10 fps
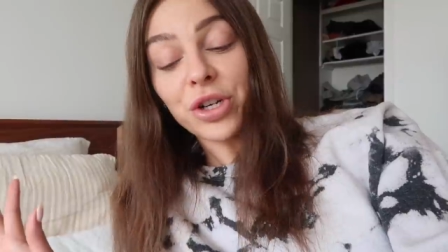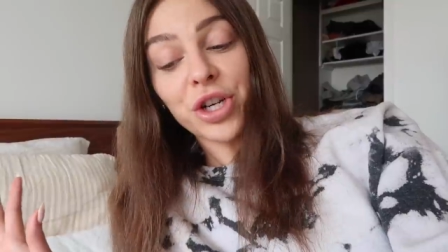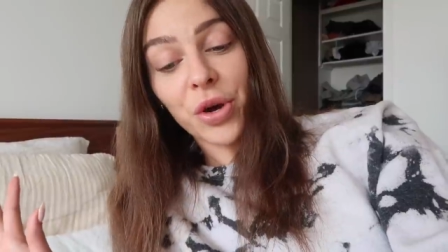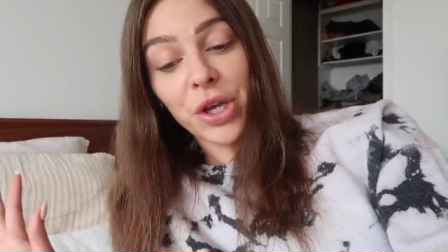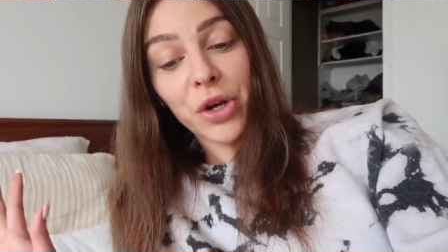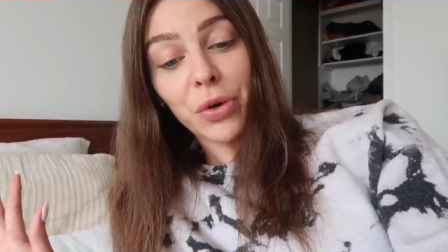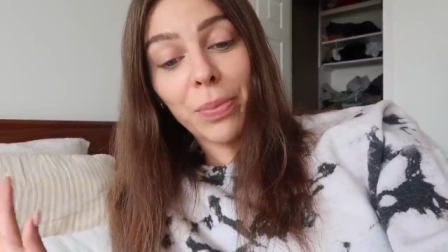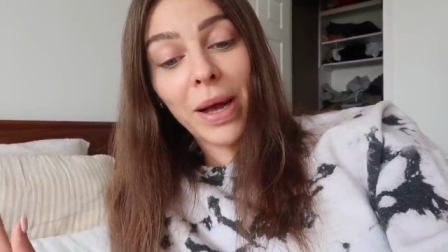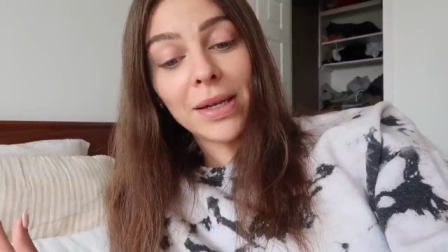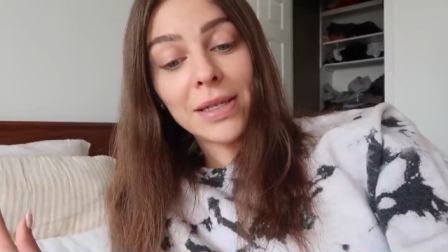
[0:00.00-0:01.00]
to show you,
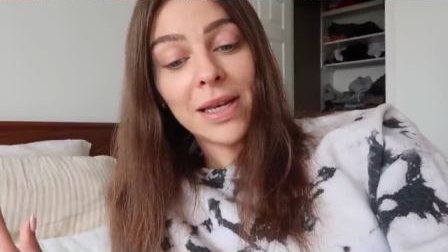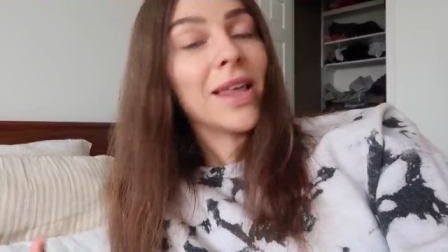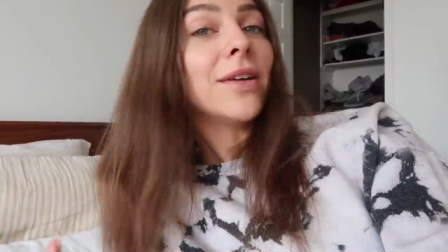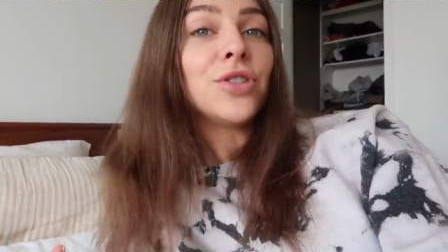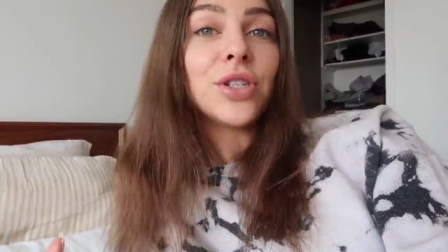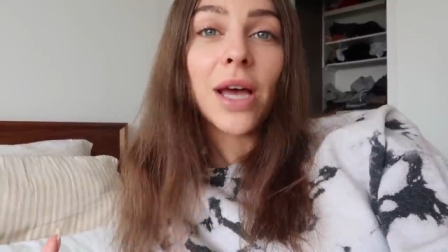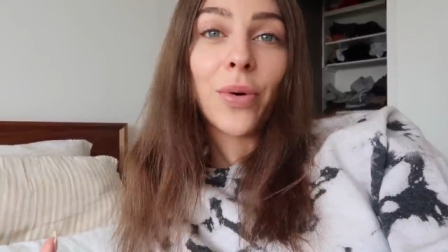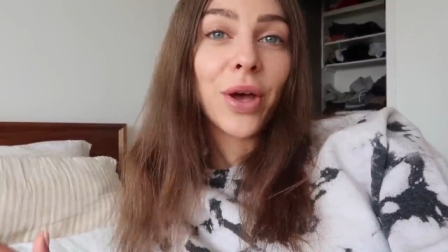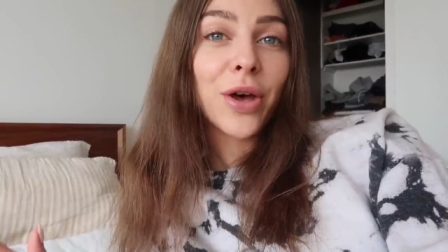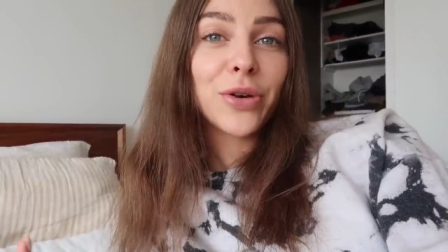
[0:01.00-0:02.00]
but that is just
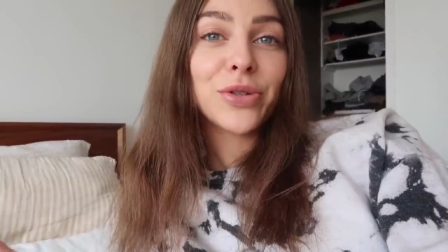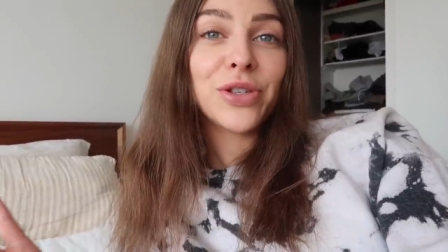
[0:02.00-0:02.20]
how it goes.